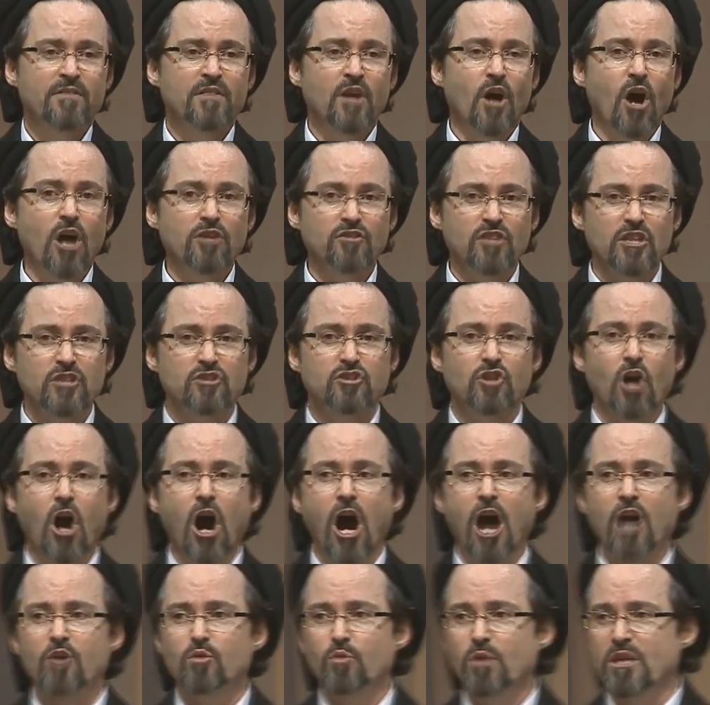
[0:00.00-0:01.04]
The, the
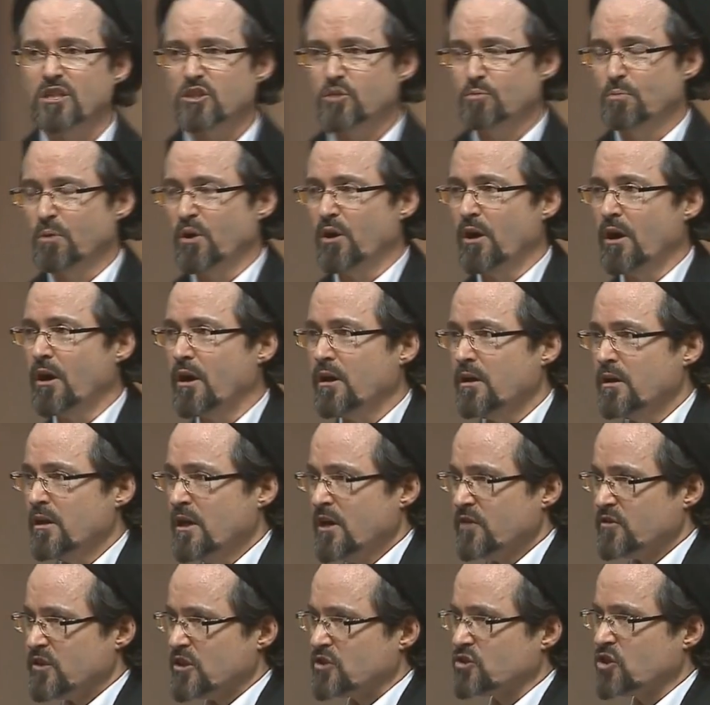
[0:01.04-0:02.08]
dog whisperer,
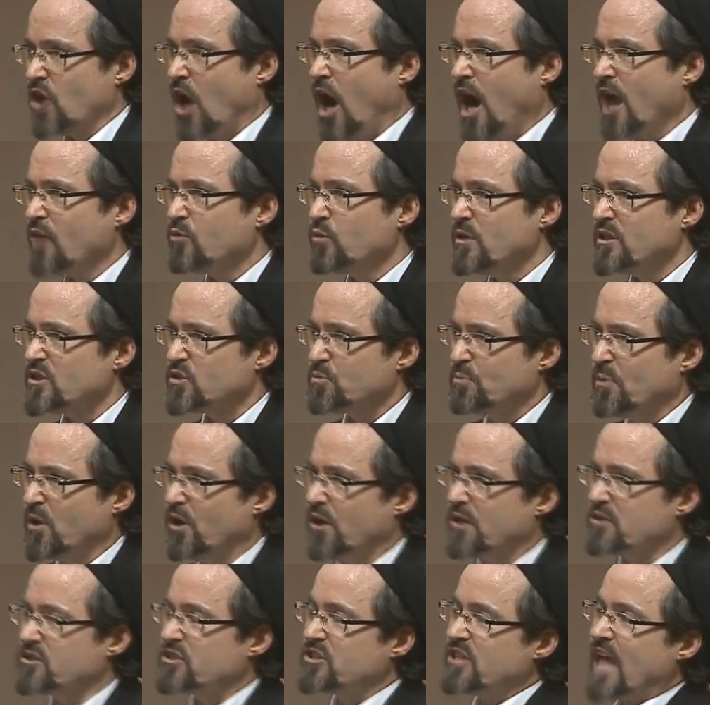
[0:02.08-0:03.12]
the dog
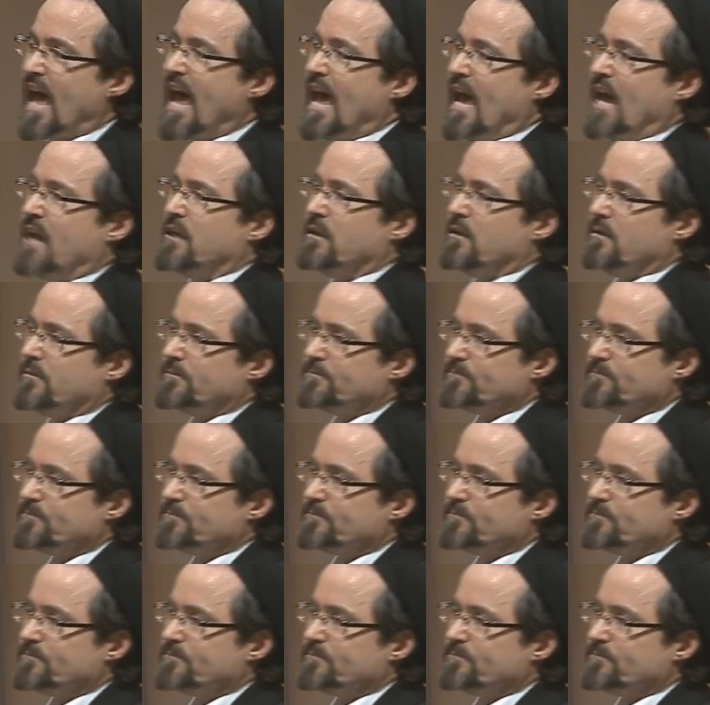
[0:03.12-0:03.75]
whisperer said,